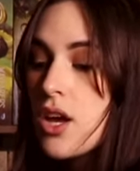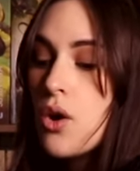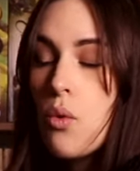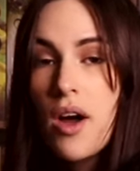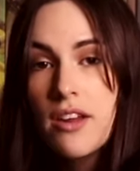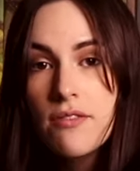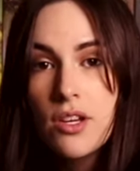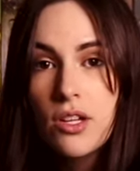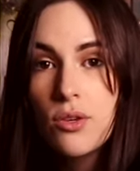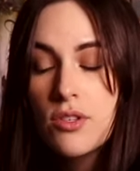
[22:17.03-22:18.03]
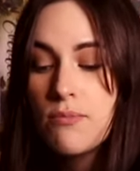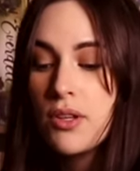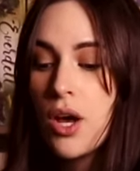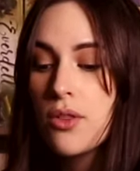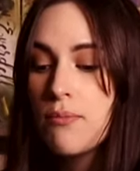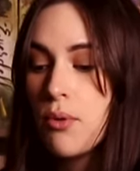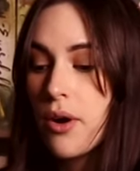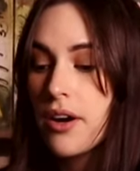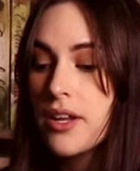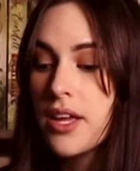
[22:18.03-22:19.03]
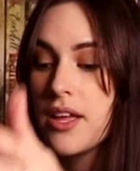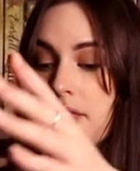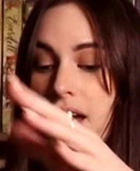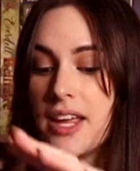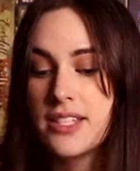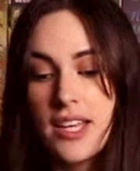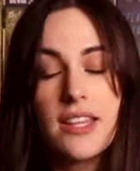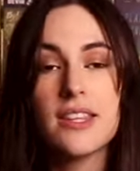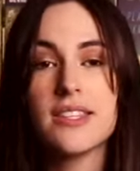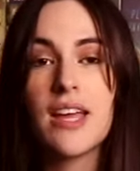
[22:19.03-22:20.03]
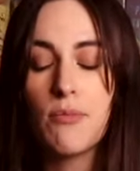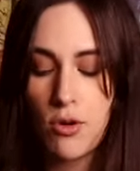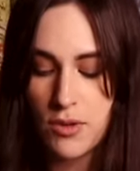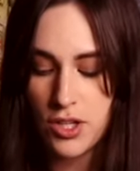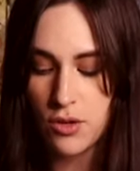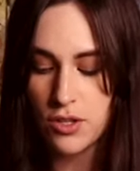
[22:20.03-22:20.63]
one of the clues below the board that is in the same room as you.